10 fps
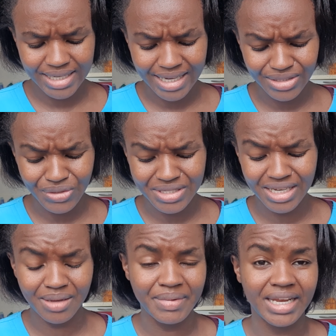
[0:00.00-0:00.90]
It has
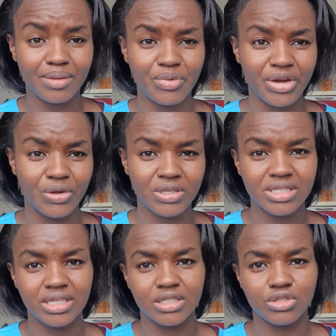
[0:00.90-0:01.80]
doxylamine and
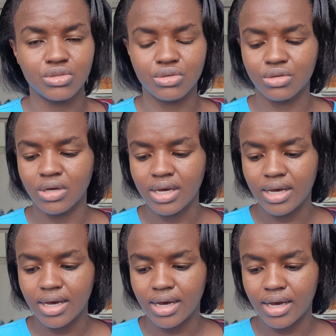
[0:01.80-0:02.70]
pyridoxine, so
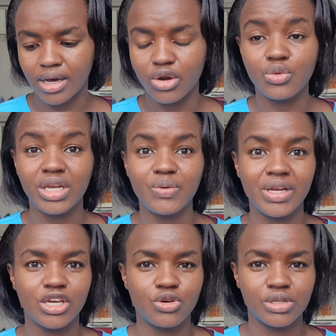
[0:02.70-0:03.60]
uh, really,
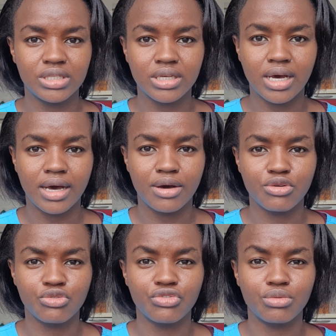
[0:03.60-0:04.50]
really good.
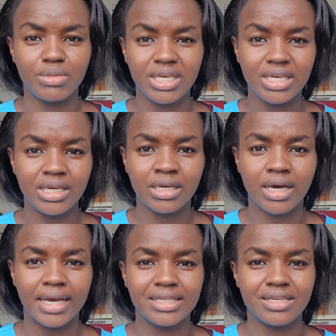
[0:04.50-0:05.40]
Uh, for me,
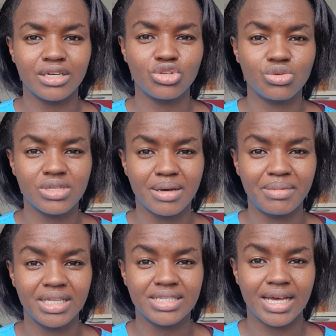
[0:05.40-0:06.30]
I take two
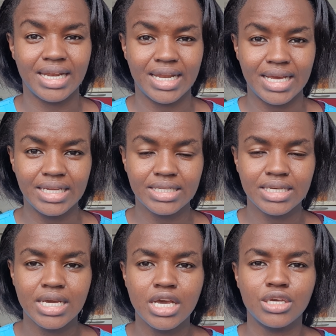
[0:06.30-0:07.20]
tablets at night.